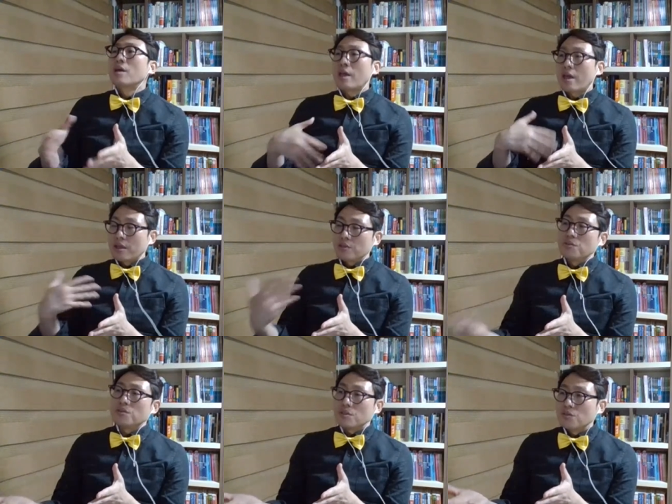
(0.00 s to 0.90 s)

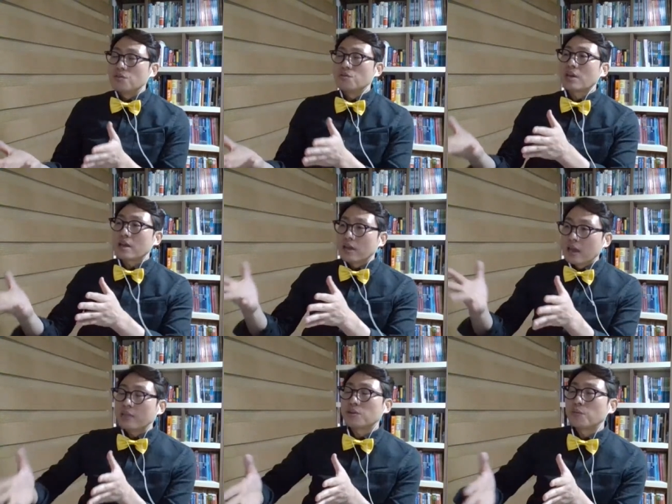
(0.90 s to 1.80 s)
and you can
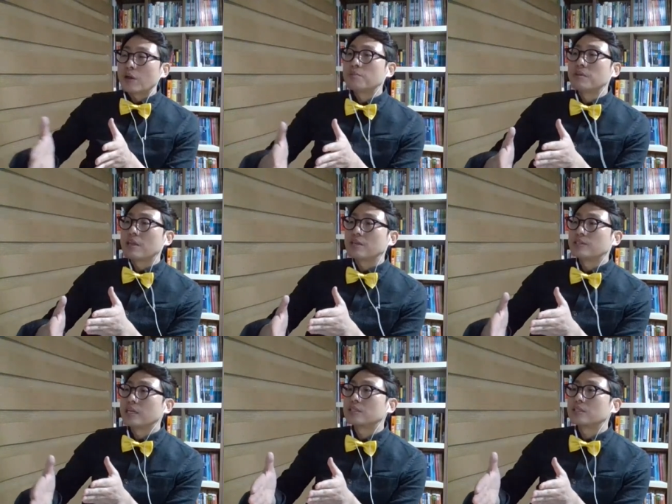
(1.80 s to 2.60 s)
get a recommendation